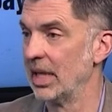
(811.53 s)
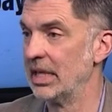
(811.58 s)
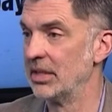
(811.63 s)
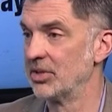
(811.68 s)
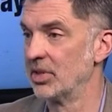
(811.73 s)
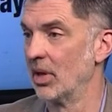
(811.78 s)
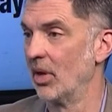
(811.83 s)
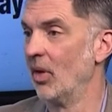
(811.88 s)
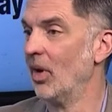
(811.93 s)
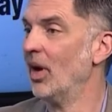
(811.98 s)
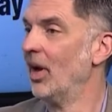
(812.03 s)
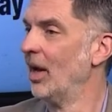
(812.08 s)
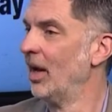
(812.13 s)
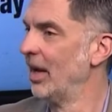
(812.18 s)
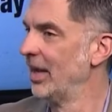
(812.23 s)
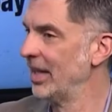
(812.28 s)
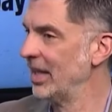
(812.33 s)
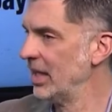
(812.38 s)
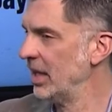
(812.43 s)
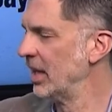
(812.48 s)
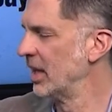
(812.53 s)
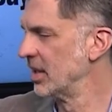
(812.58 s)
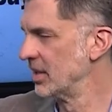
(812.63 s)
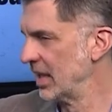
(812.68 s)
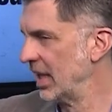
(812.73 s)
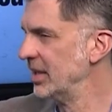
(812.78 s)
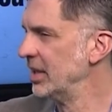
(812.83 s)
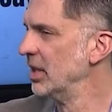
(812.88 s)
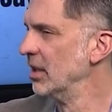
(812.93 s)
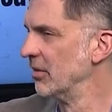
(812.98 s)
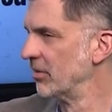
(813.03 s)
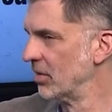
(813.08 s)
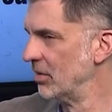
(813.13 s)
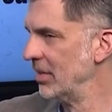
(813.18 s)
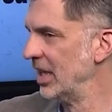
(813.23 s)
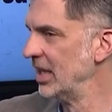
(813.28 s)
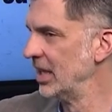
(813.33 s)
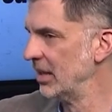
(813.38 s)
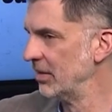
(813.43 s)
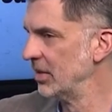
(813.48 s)
And so e-ink is ideal for
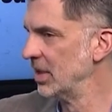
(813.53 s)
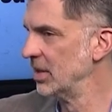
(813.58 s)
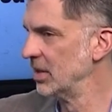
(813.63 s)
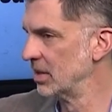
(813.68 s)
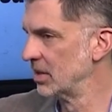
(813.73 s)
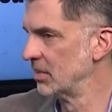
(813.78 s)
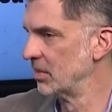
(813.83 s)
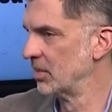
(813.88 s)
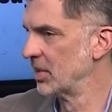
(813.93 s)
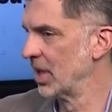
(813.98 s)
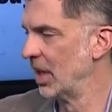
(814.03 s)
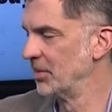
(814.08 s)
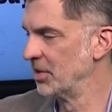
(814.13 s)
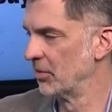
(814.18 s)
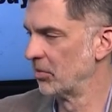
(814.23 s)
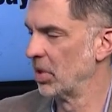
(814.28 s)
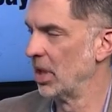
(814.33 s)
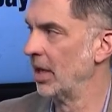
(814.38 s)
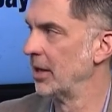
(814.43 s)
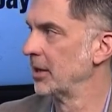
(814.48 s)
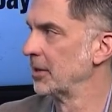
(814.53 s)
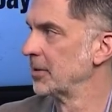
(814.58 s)
many of these types and of products.